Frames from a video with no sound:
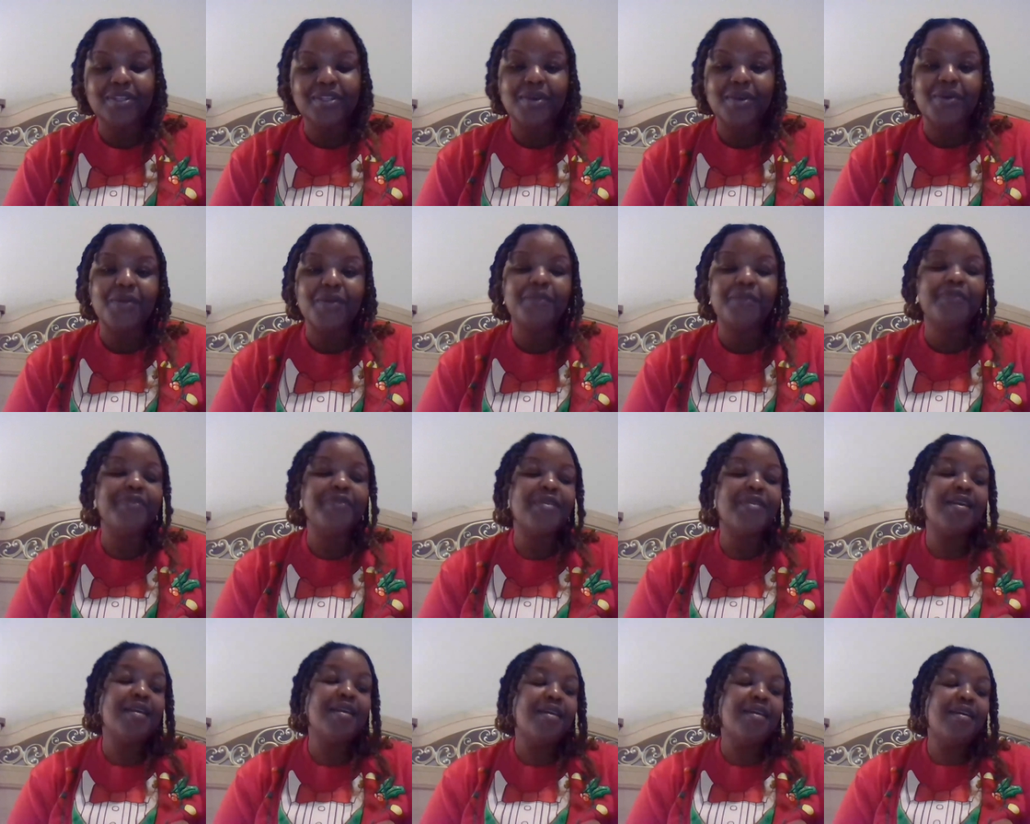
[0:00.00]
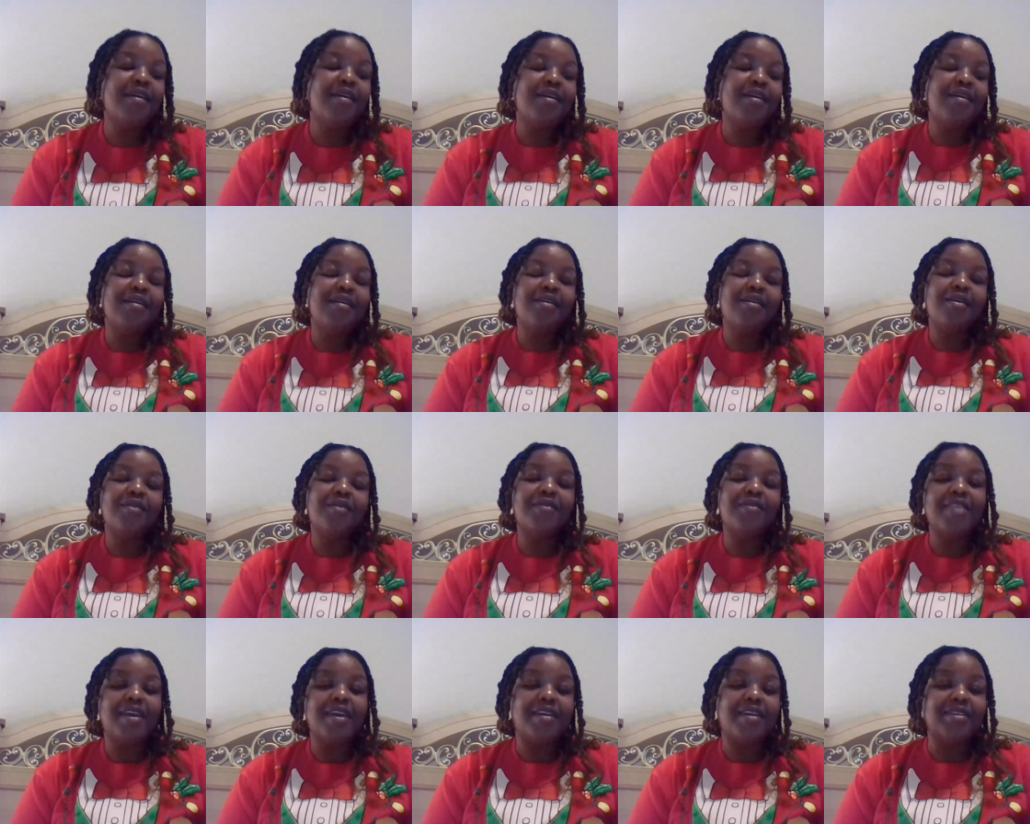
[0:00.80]
So
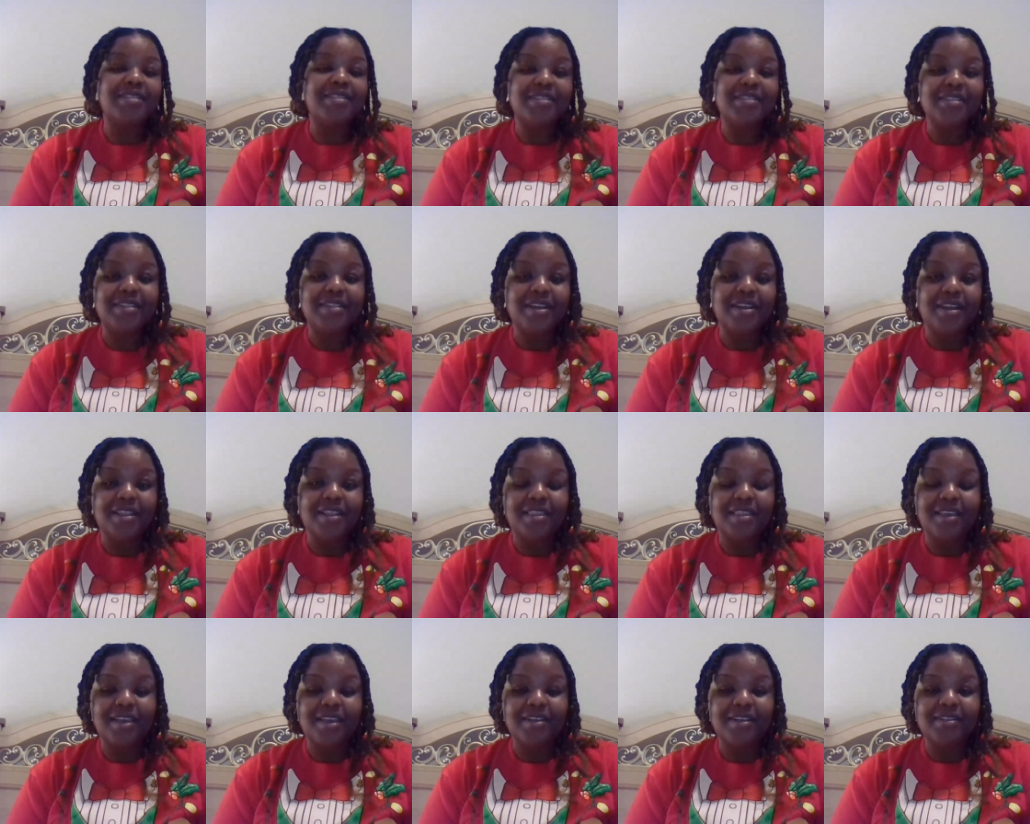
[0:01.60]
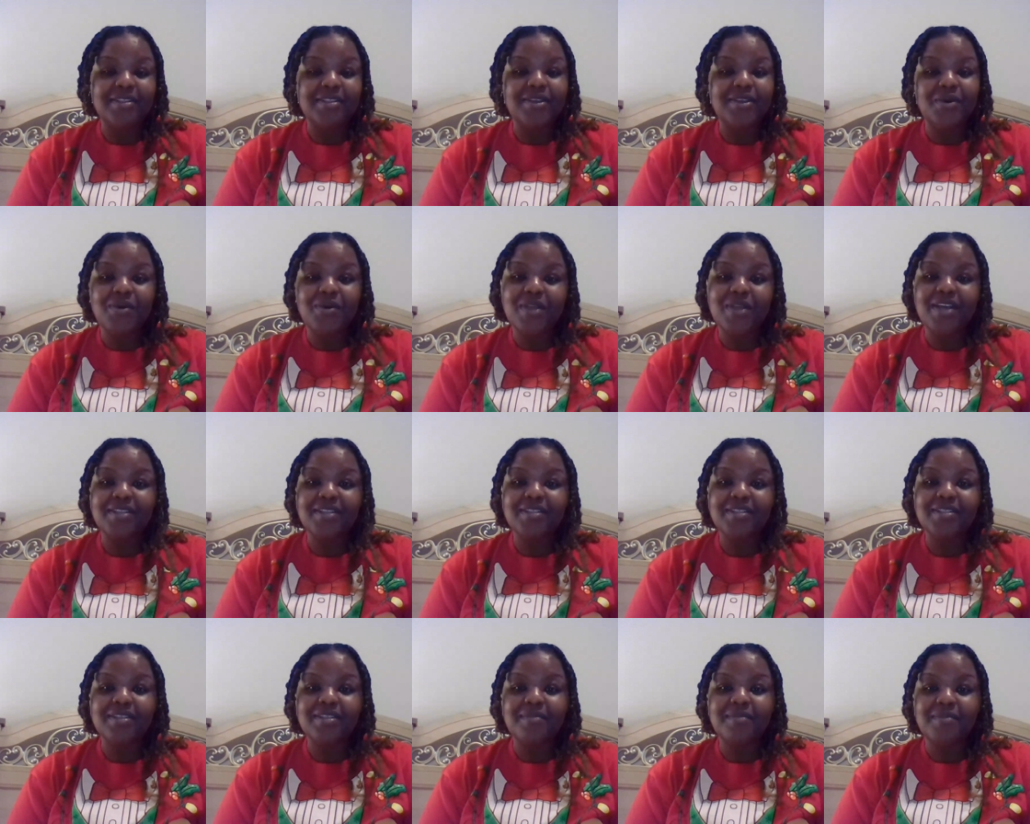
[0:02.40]
over there, it's not a thing. So
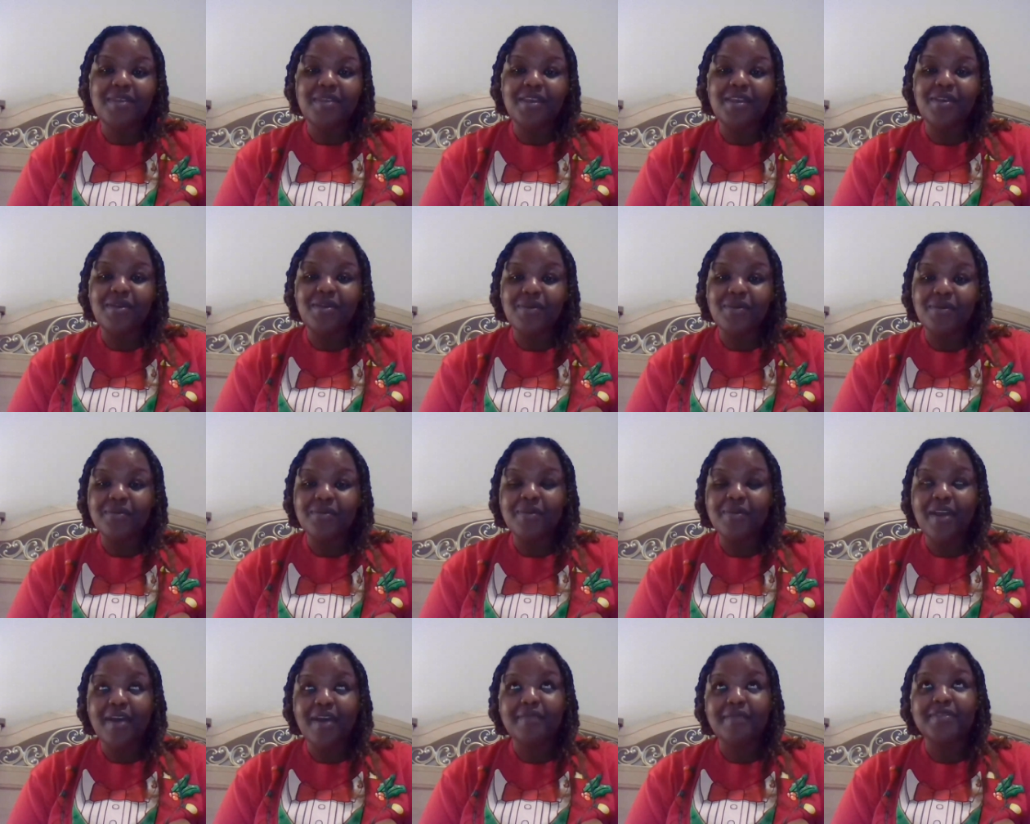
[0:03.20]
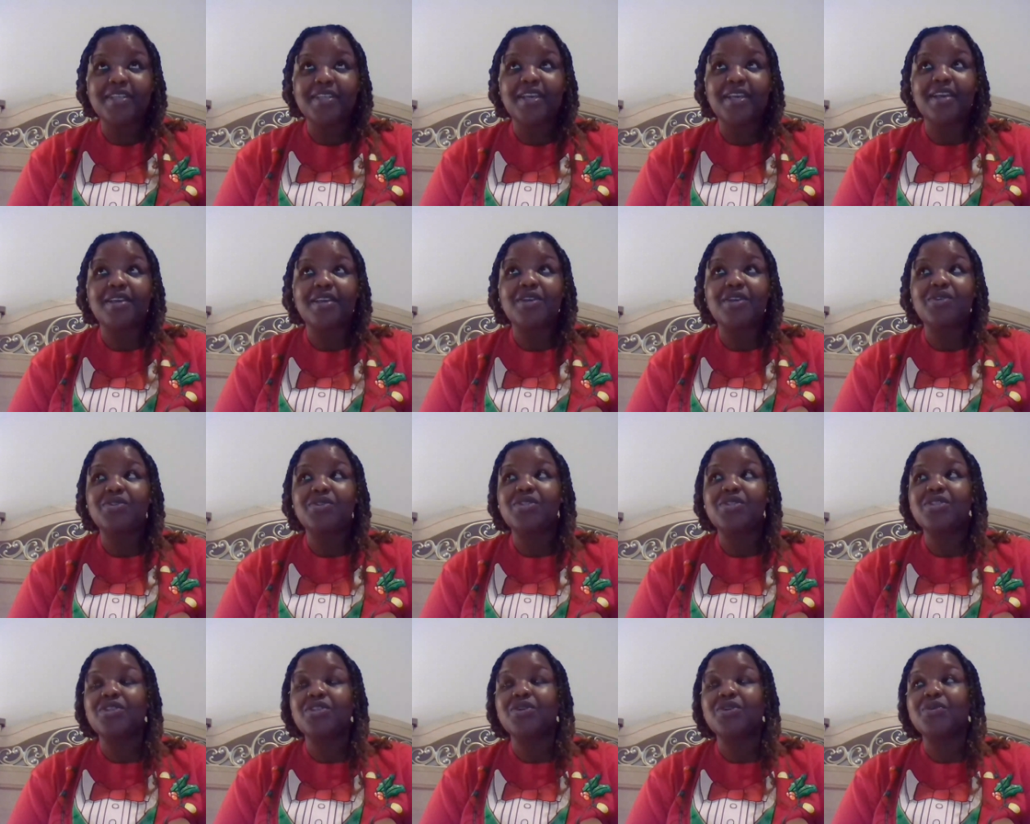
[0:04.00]
that's something you'll have to get
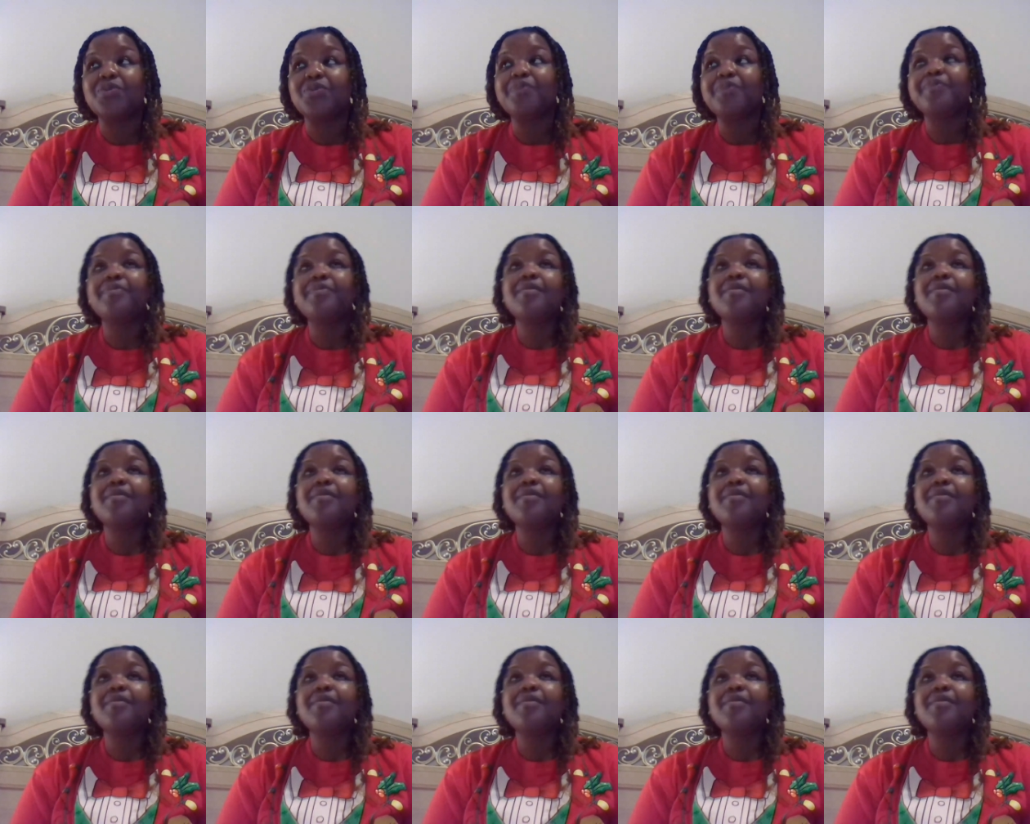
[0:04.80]
used to.